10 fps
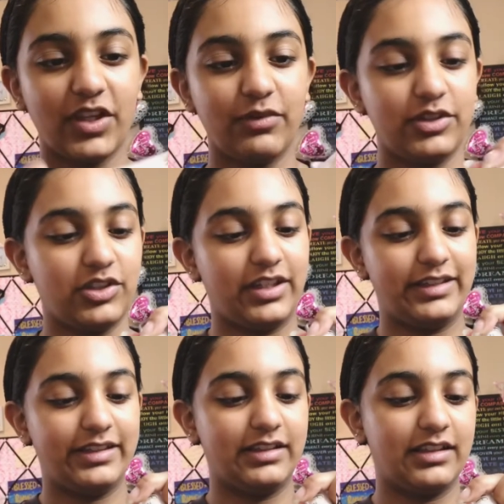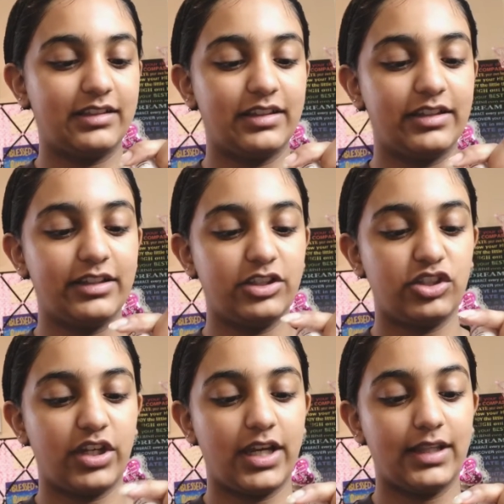What shade is it? It's in the
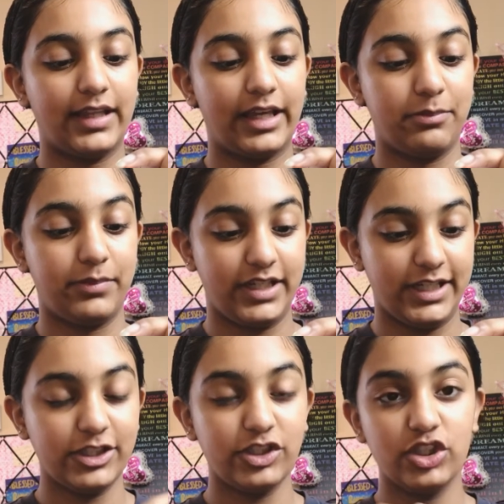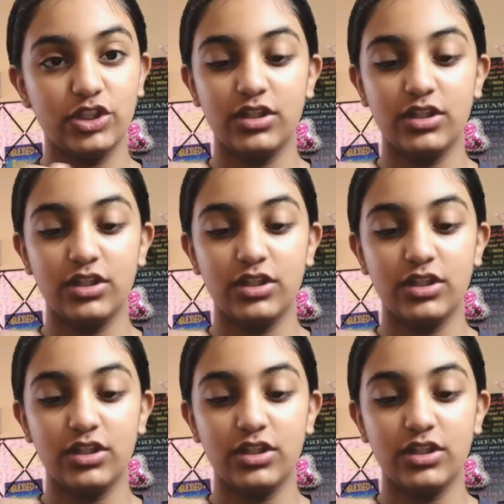shade Light Peach.